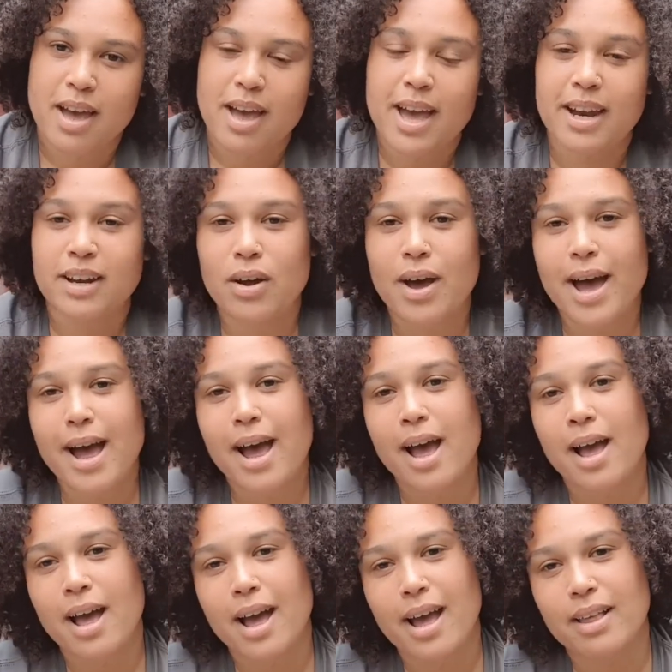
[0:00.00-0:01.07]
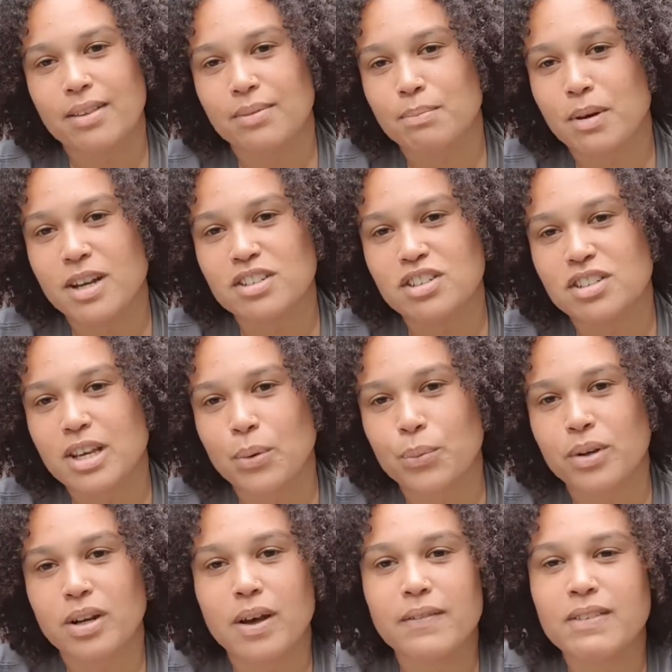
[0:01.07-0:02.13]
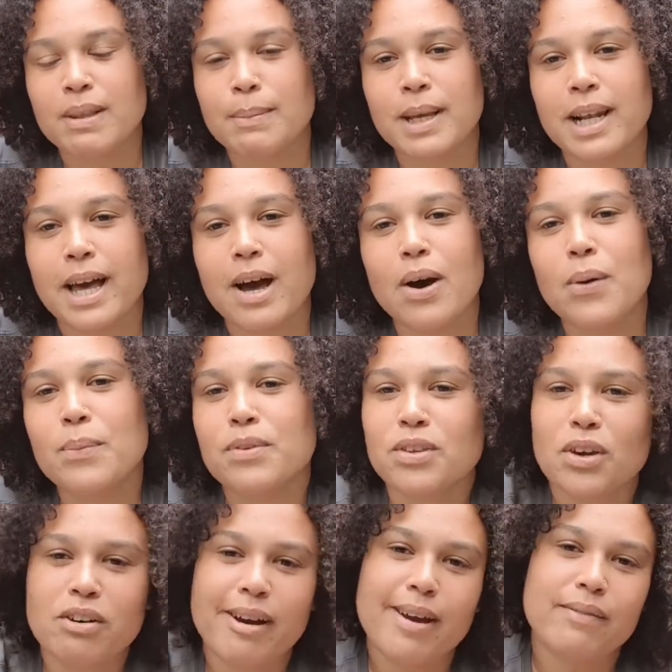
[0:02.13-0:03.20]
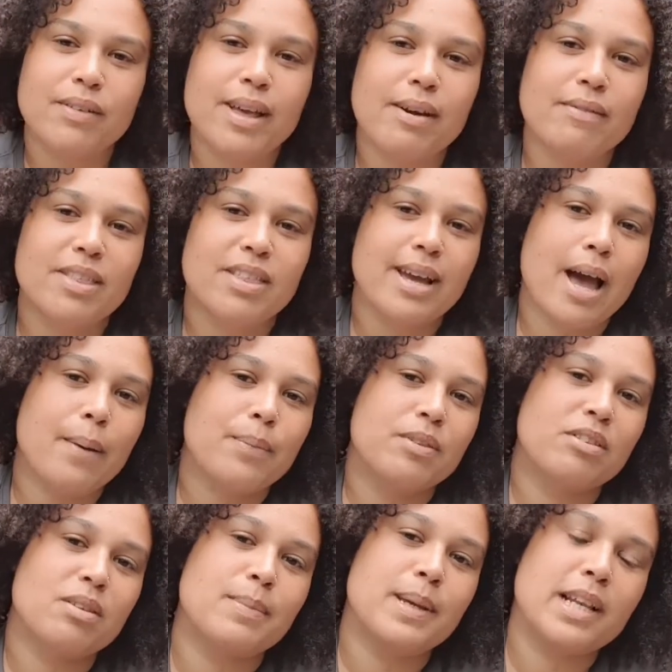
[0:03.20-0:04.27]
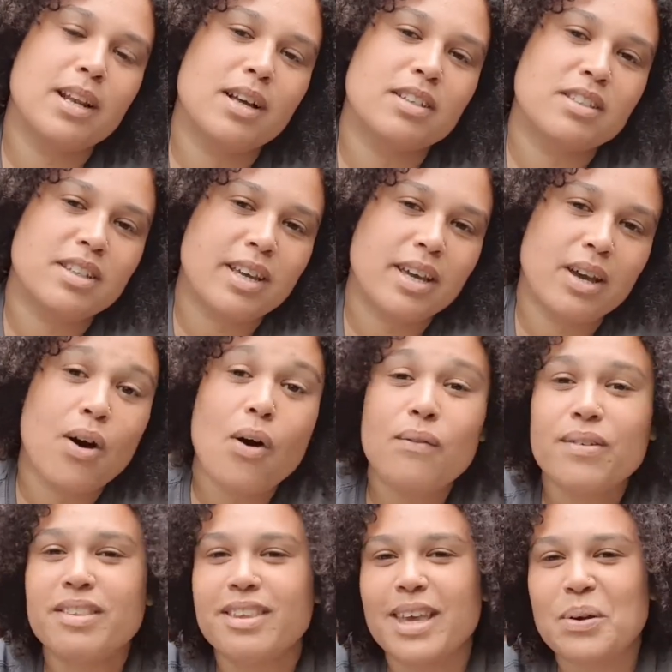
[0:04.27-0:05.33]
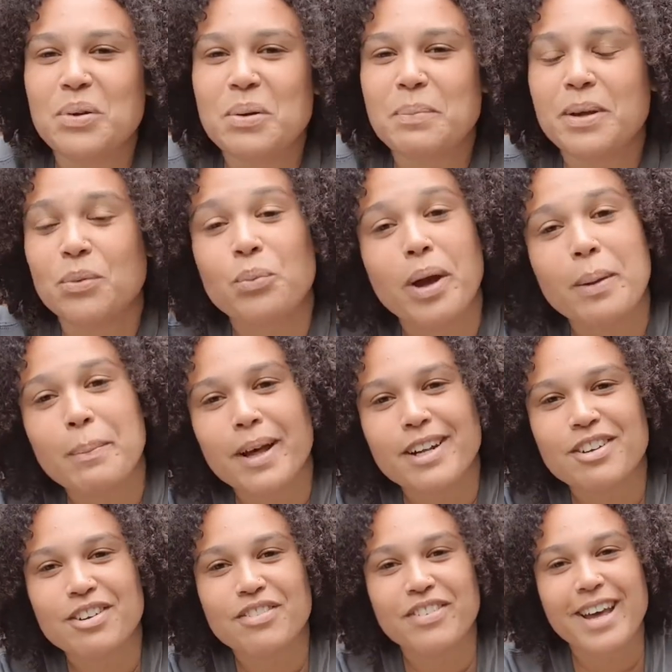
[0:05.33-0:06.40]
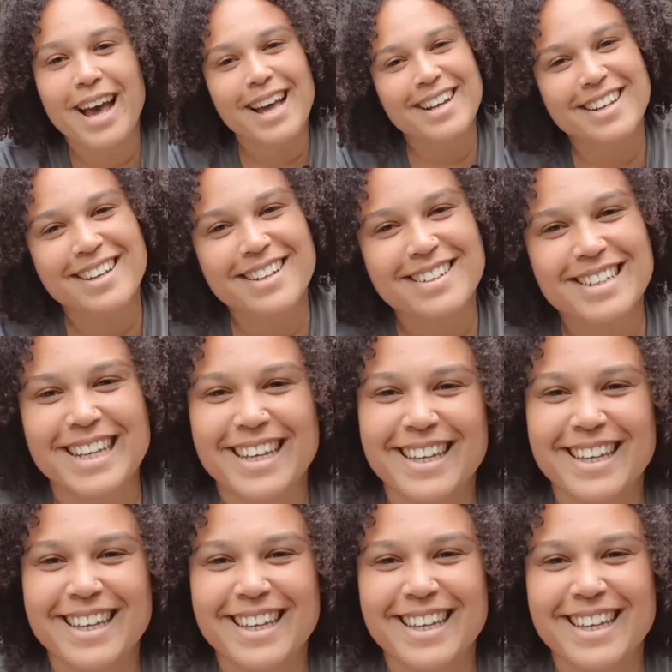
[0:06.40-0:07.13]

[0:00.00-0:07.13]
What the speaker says: And as much as I would love to be like, oh, I'm so grateful everything happened to me last year, obviously it would have been way better if it hadn't.